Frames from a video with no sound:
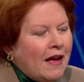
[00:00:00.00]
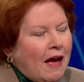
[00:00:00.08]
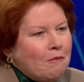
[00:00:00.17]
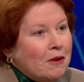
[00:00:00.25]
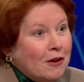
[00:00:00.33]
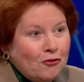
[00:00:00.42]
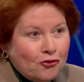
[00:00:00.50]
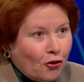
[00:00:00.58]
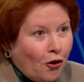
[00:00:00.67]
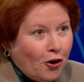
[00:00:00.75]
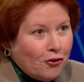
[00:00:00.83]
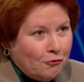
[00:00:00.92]
have been in
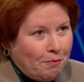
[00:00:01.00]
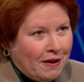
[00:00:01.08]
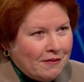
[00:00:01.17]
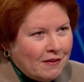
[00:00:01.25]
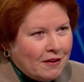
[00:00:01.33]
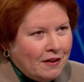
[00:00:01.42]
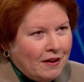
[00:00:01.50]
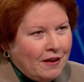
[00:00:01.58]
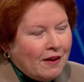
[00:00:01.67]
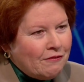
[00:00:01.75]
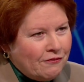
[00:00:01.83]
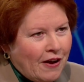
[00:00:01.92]
charge
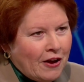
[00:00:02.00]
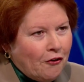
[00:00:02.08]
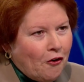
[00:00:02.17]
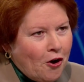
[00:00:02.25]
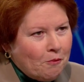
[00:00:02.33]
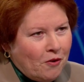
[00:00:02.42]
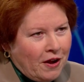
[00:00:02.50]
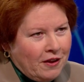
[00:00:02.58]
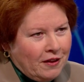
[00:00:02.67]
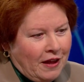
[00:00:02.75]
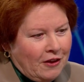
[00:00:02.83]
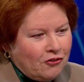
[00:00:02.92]
basically of firearm
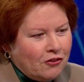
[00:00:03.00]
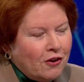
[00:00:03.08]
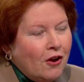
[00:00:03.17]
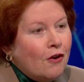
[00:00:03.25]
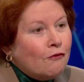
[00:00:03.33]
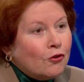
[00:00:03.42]
regulation